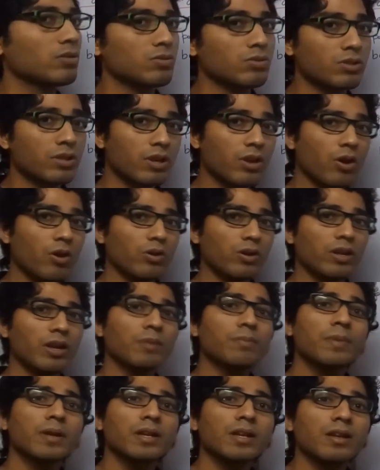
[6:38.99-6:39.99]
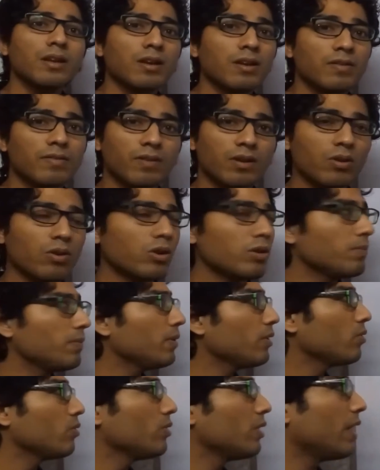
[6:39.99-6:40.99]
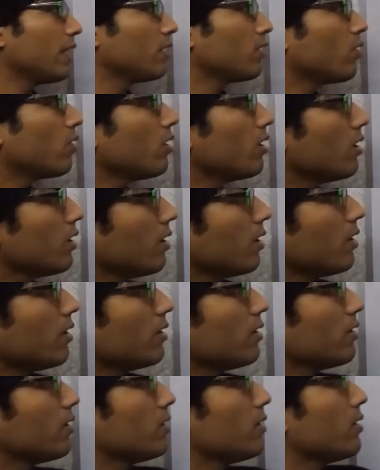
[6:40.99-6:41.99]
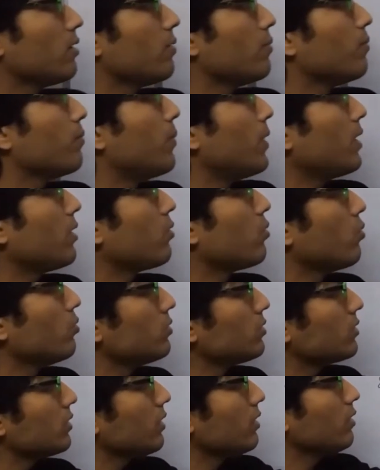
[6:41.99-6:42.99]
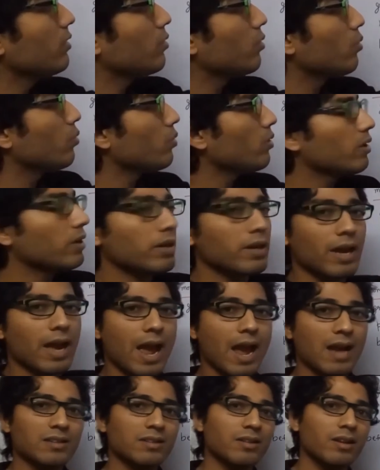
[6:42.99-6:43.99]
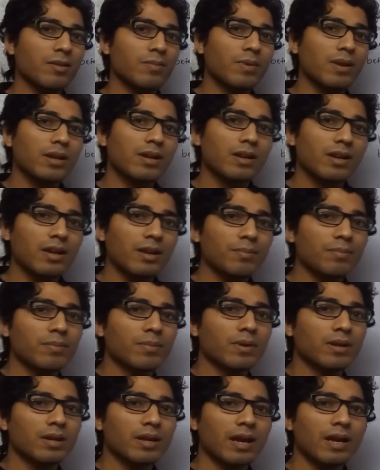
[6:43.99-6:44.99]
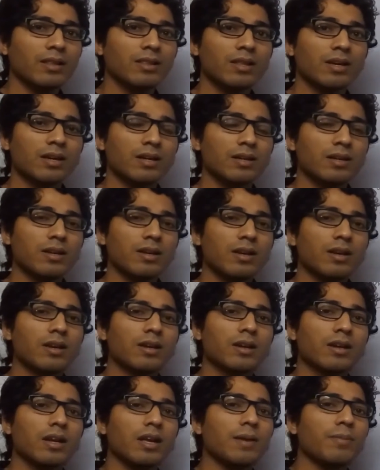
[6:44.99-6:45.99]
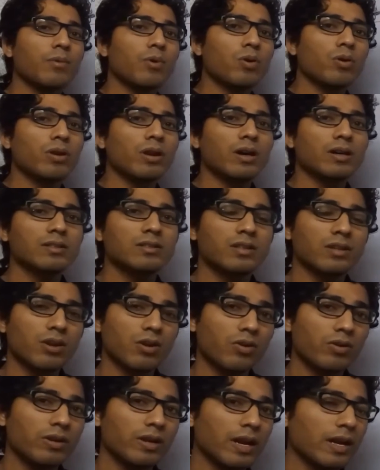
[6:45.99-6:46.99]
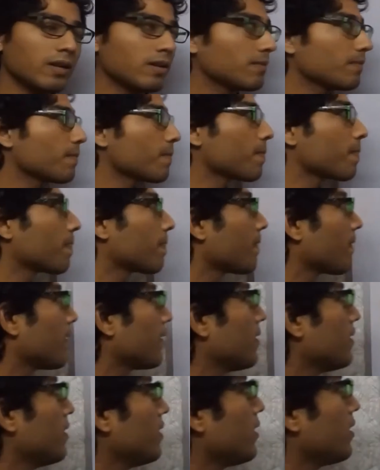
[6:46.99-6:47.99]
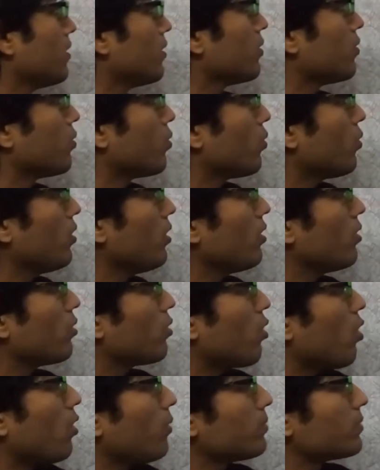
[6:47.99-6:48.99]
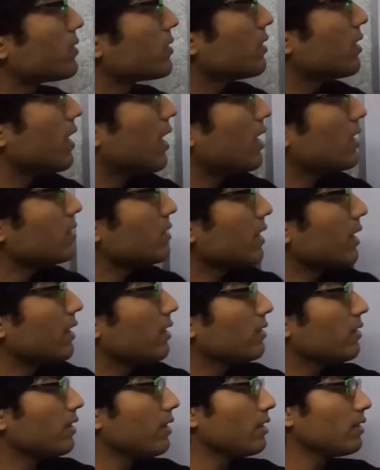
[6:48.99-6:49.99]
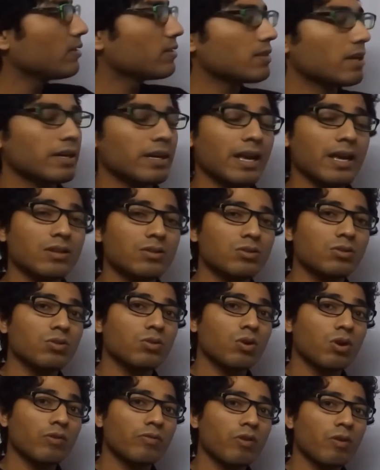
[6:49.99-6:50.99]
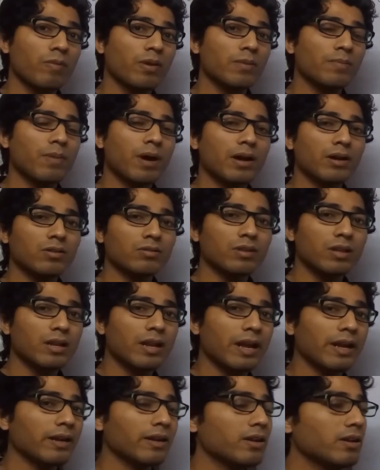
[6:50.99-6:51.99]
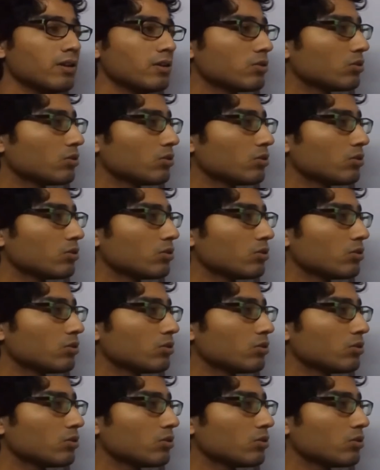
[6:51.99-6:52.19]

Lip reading: So security and money will not be good at all, but goods include actionable claim like the claim on unsecured debt, growing crops, grass and things attached to or forming part of the land.